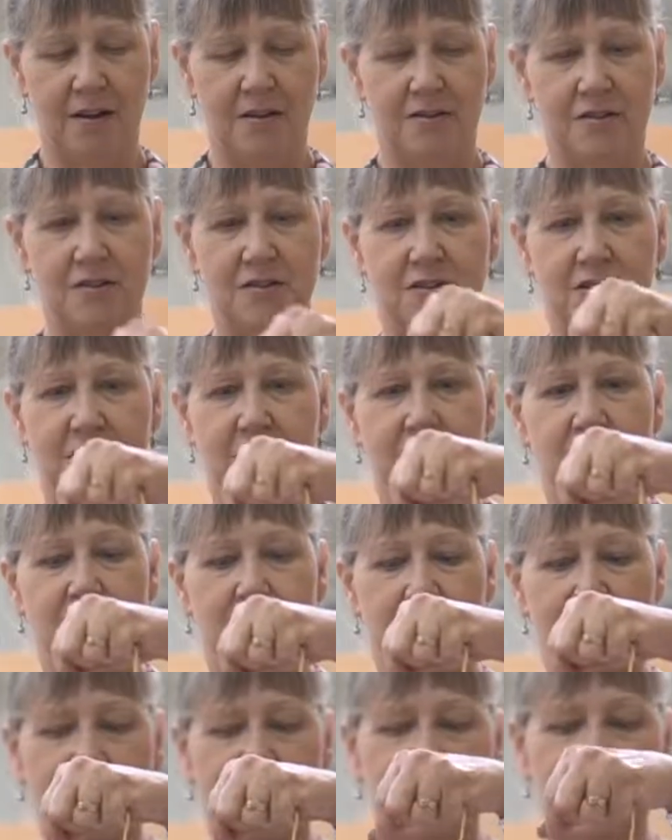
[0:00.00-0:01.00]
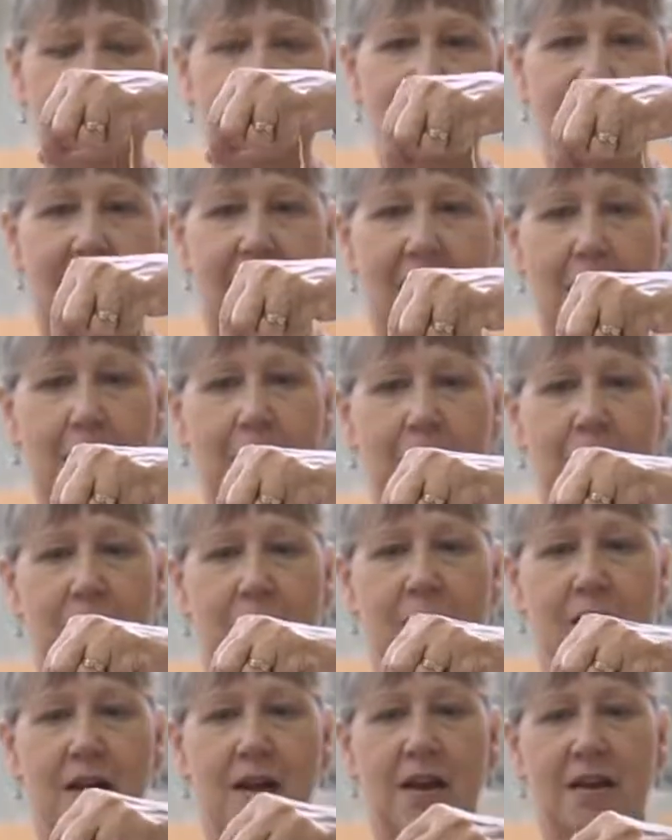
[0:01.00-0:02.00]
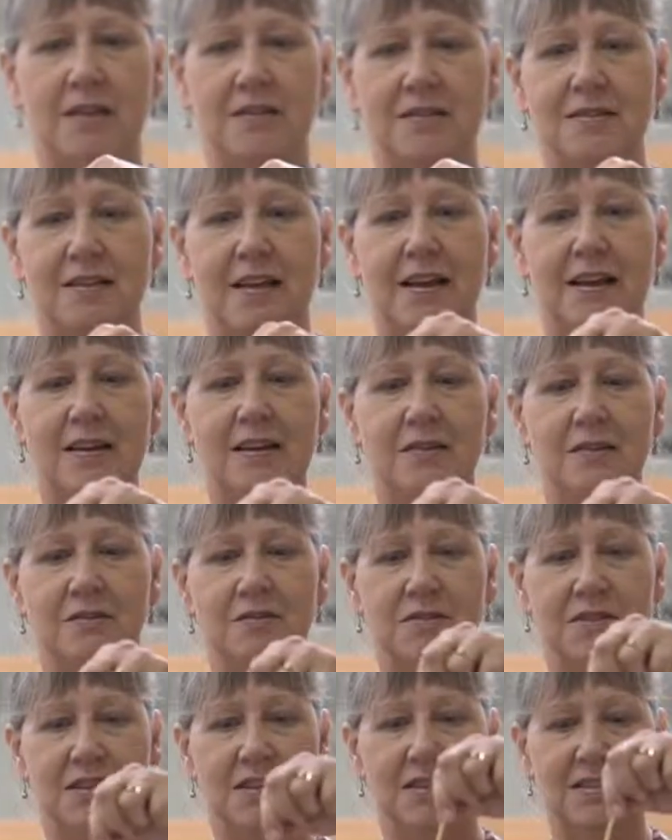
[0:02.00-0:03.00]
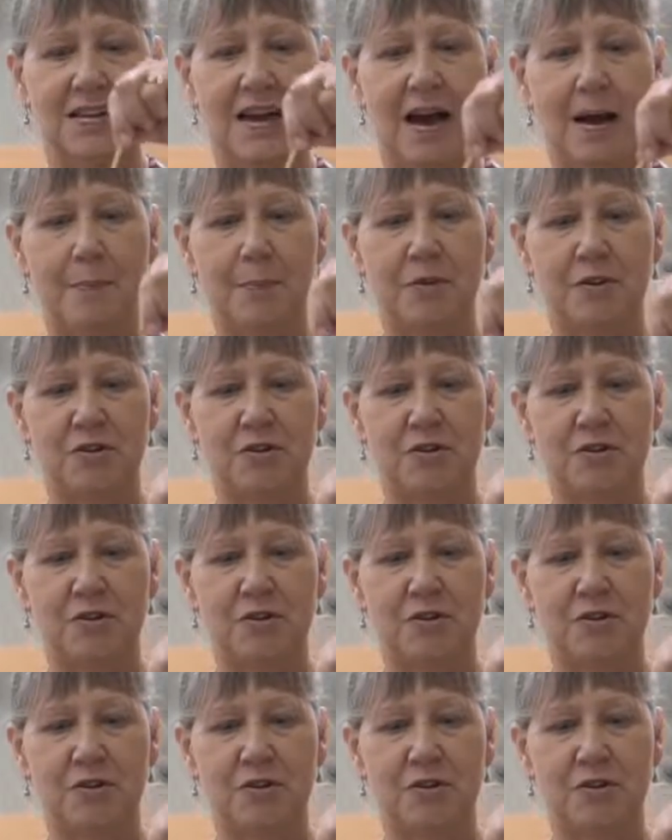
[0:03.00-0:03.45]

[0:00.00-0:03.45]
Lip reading: There's a little hook at the top, and it's like using a top.